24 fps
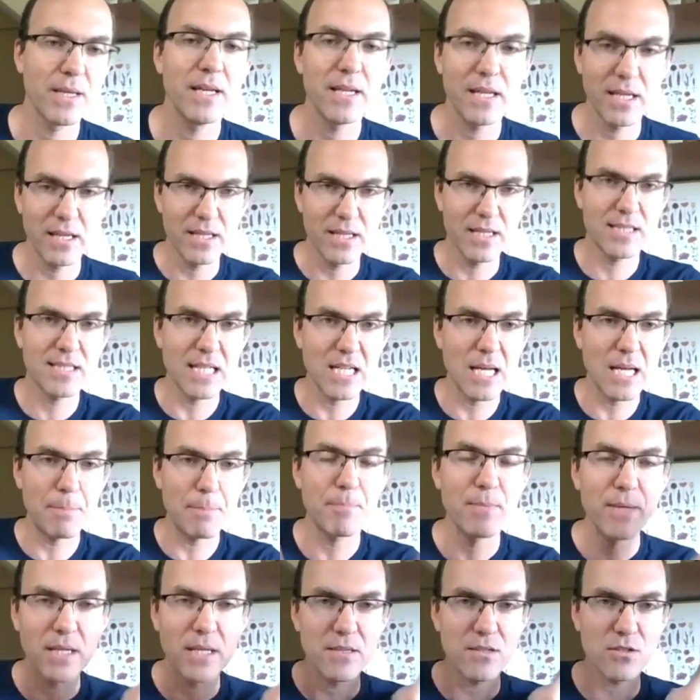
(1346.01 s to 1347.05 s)
In this setup,
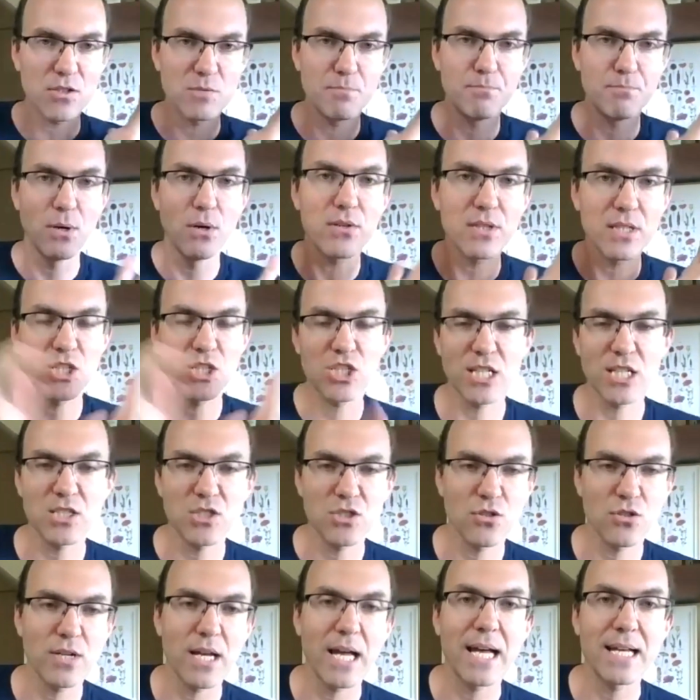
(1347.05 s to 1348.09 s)
there's both
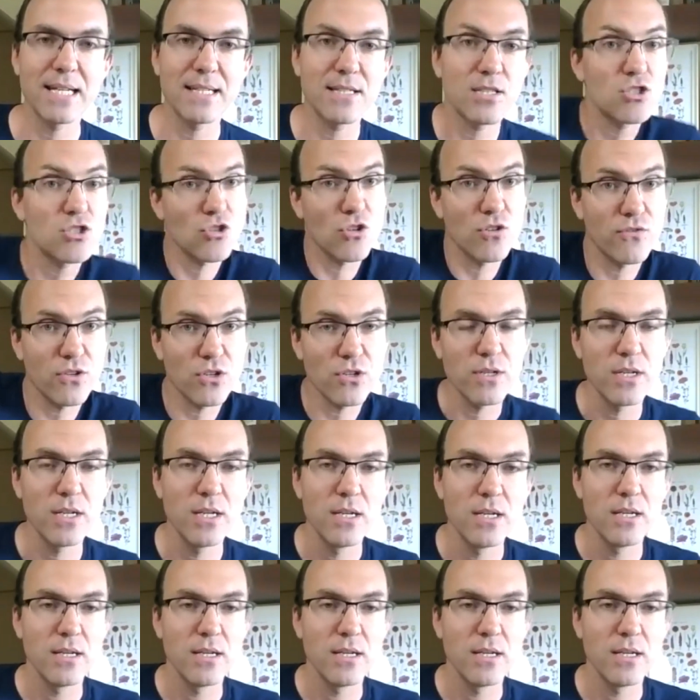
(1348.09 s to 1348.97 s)
ingester and server.